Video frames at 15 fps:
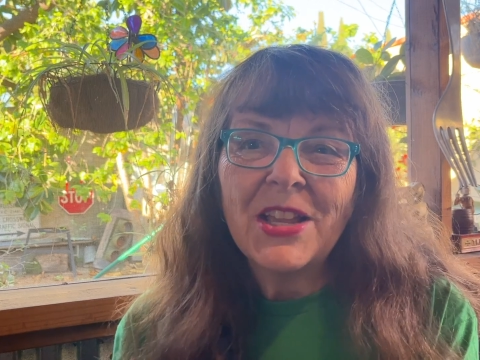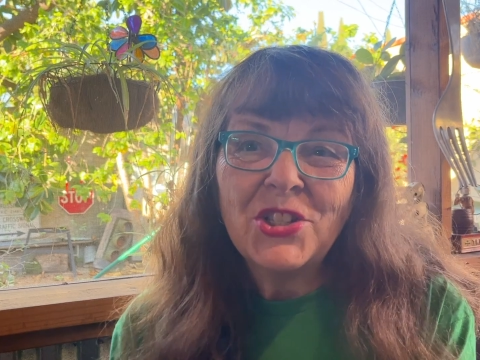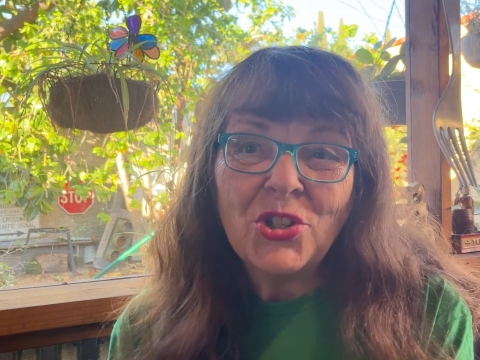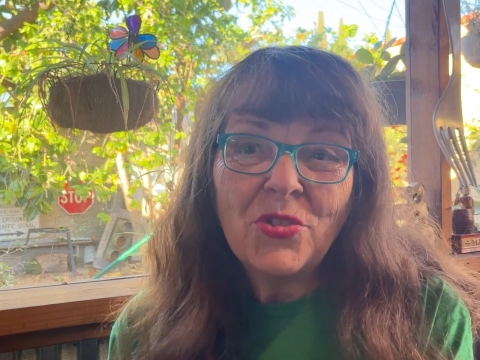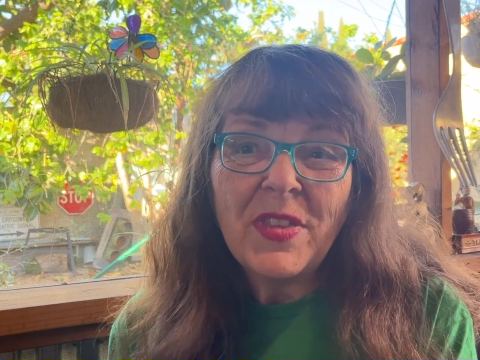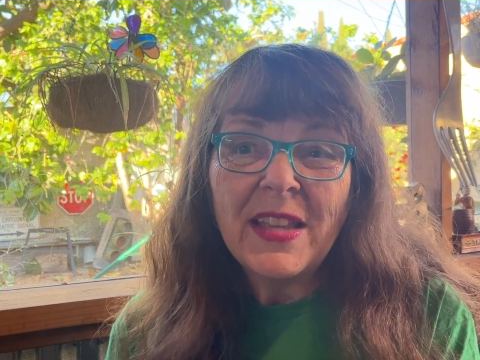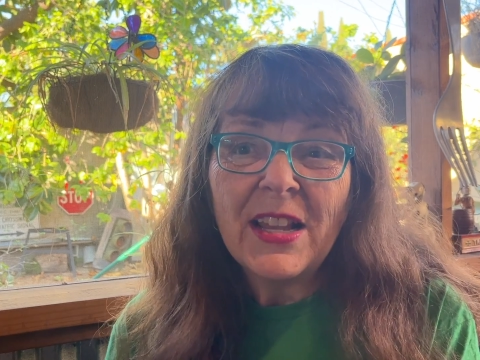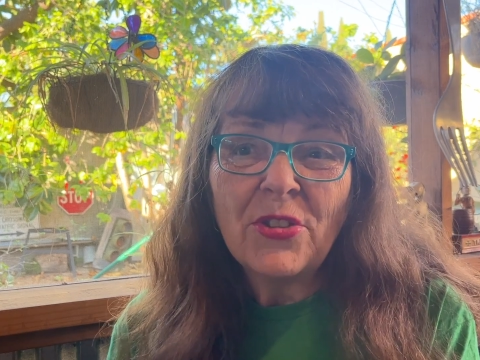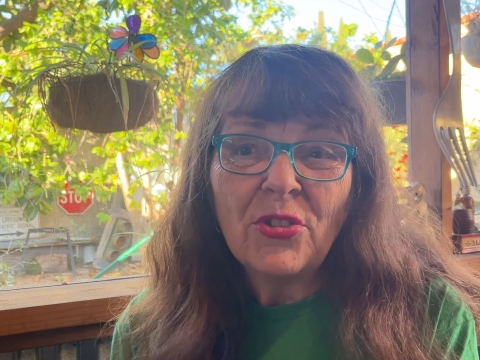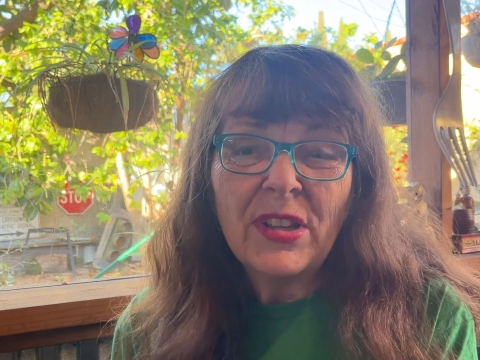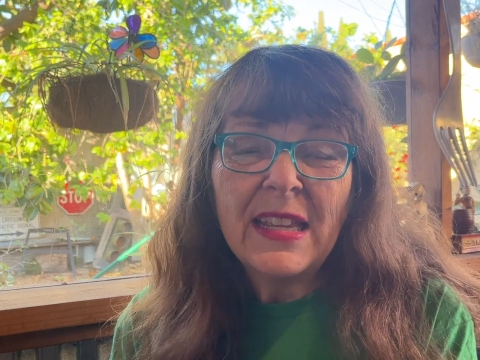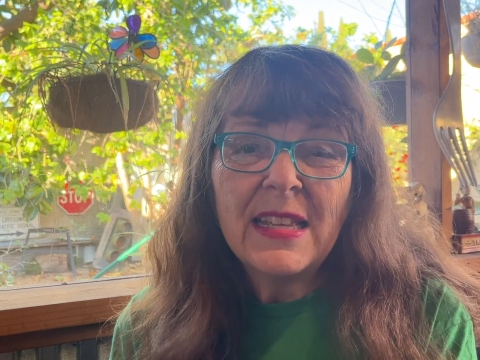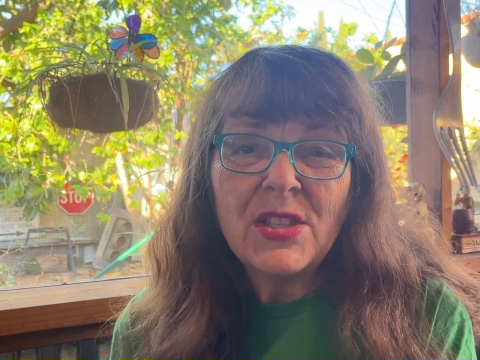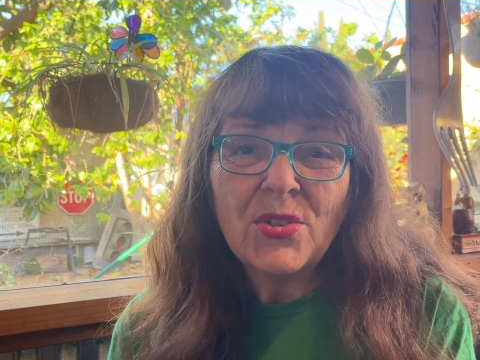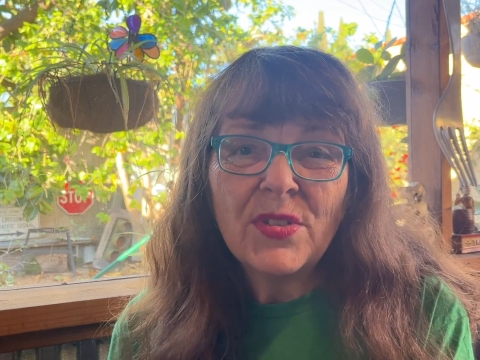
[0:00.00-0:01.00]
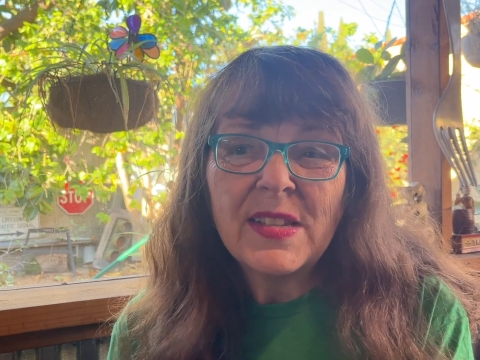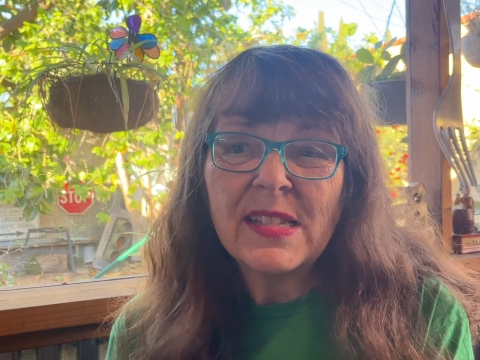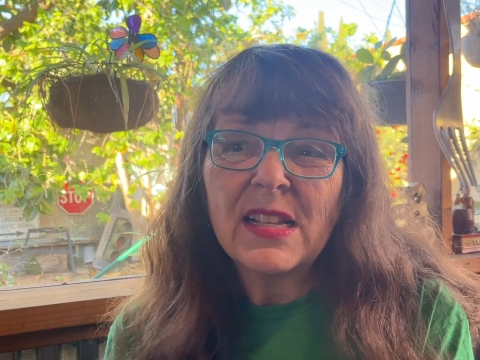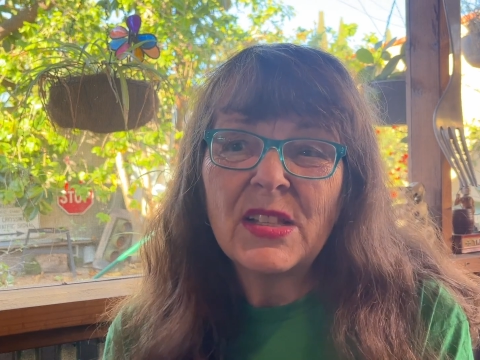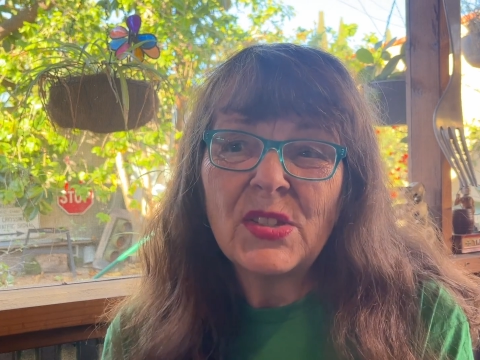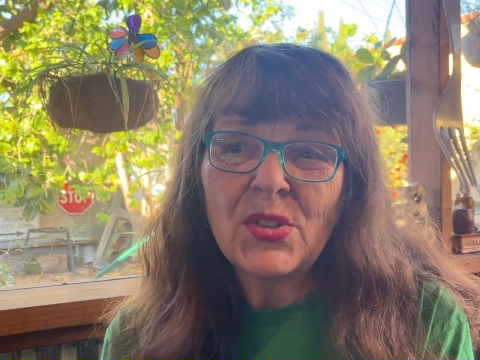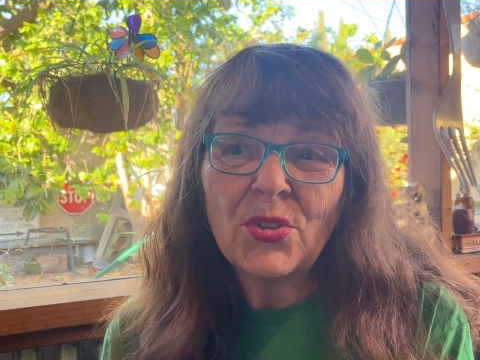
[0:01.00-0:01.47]
Do you think other kids are
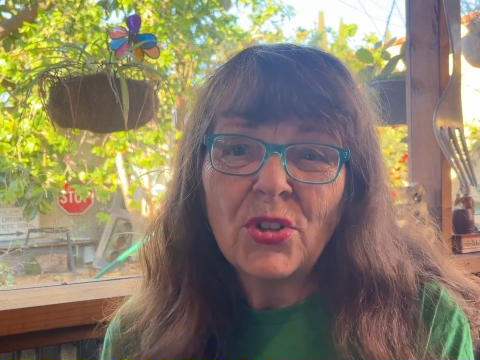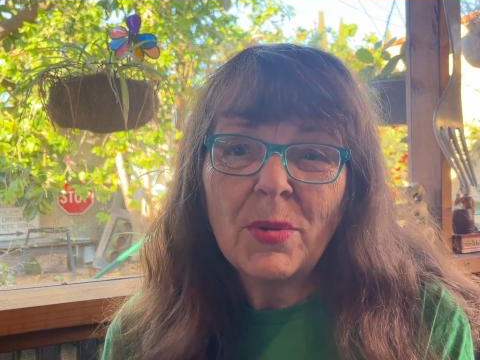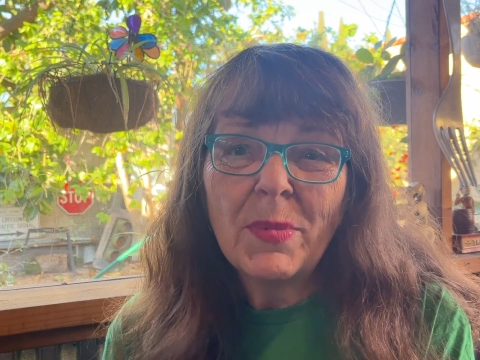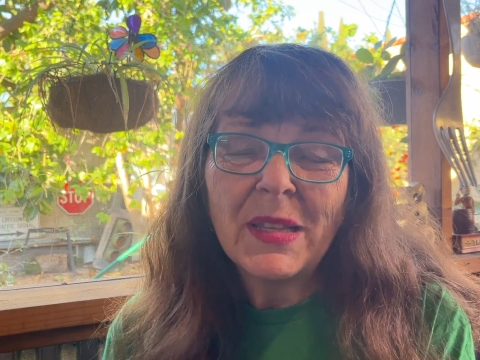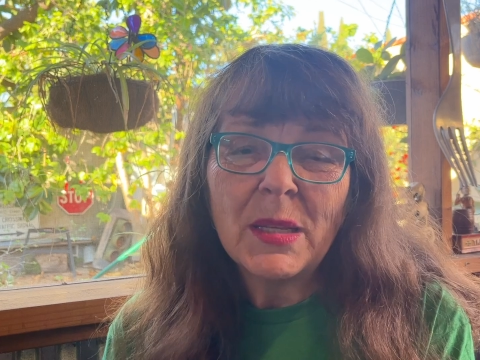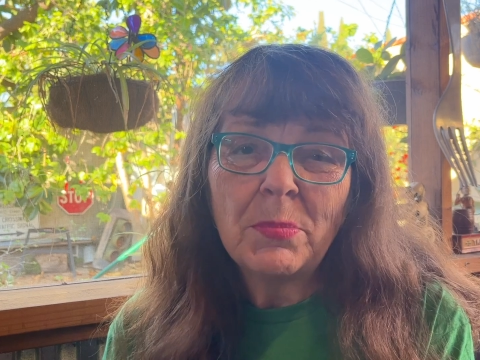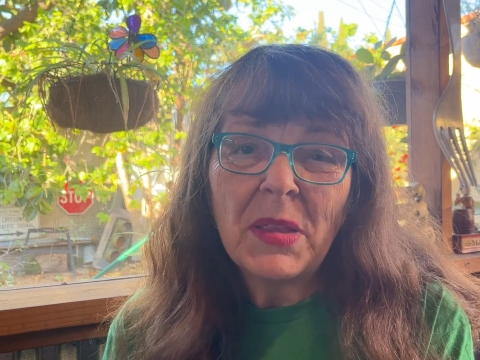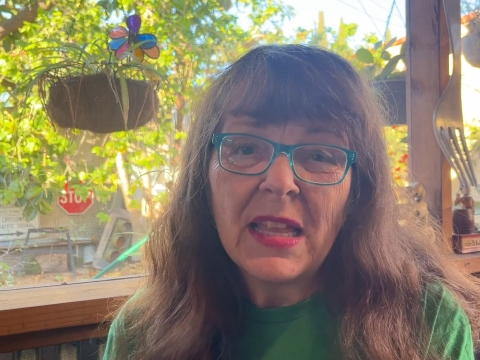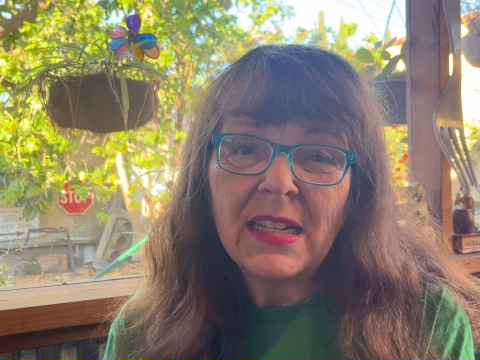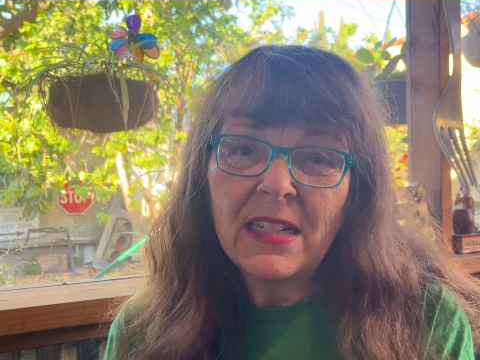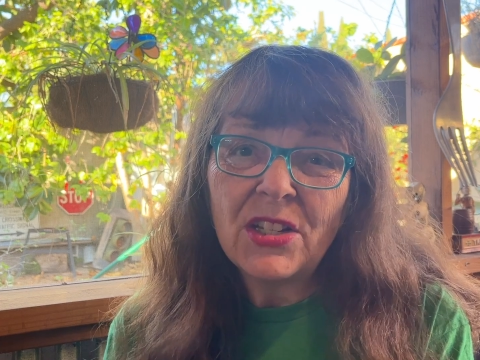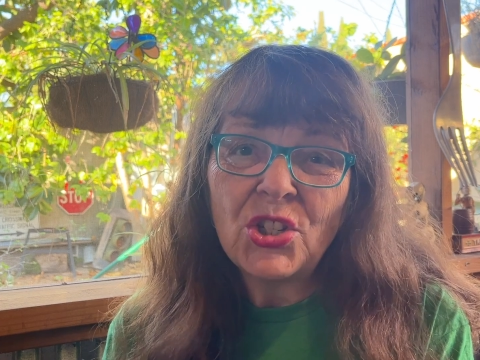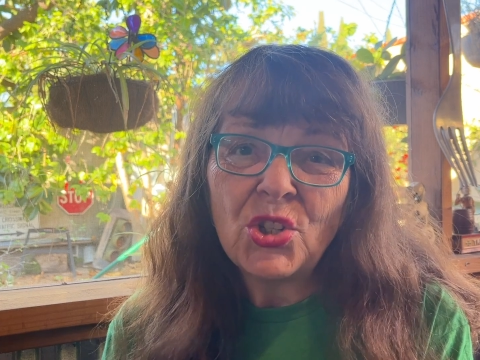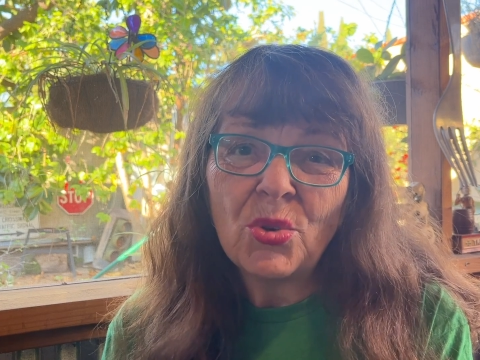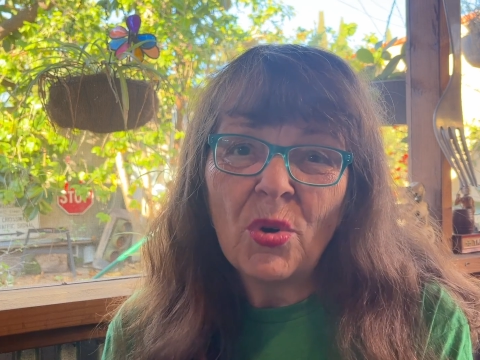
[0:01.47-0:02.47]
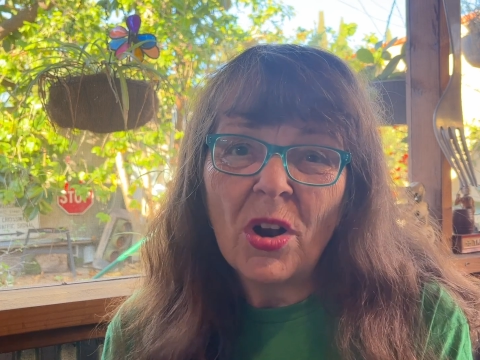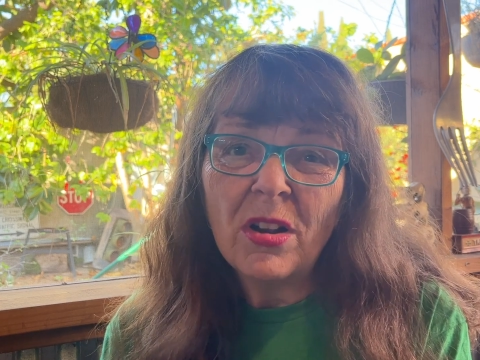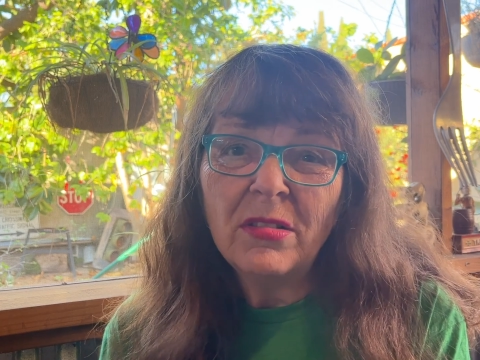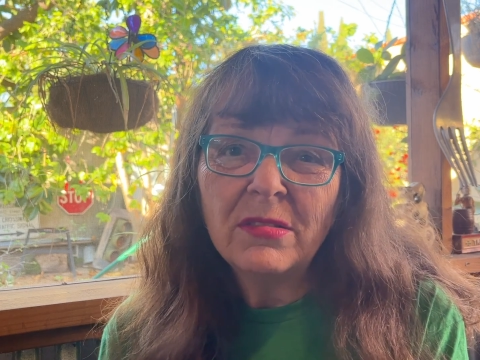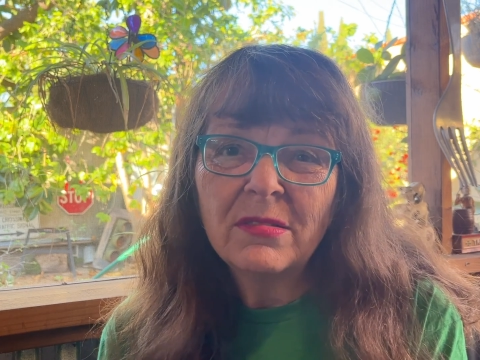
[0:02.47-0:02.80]
as concerned about the planet as you are?